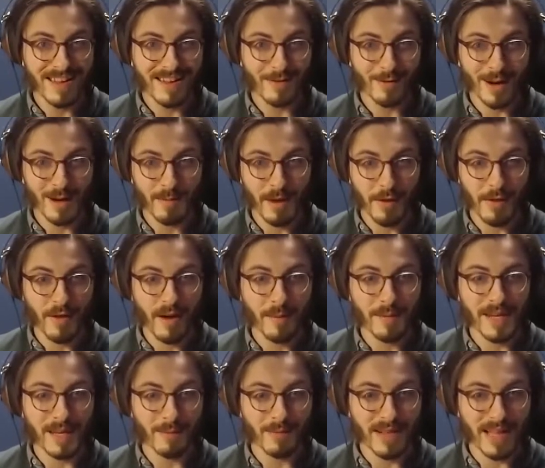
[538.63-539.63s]
Right, my thumb
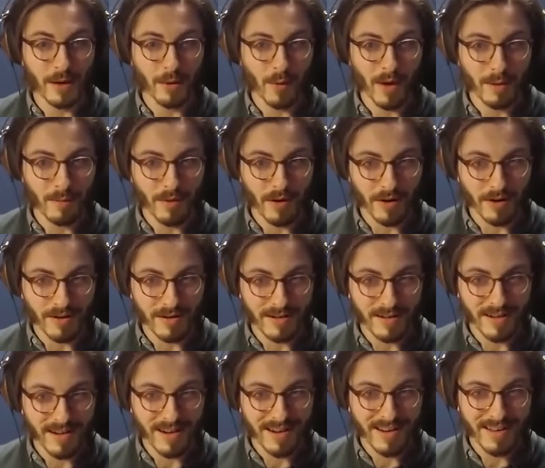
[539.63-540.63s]
can play 1 part,
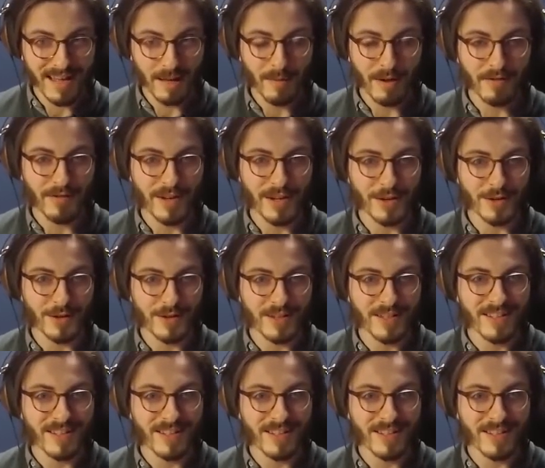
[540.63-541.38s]
and my fingers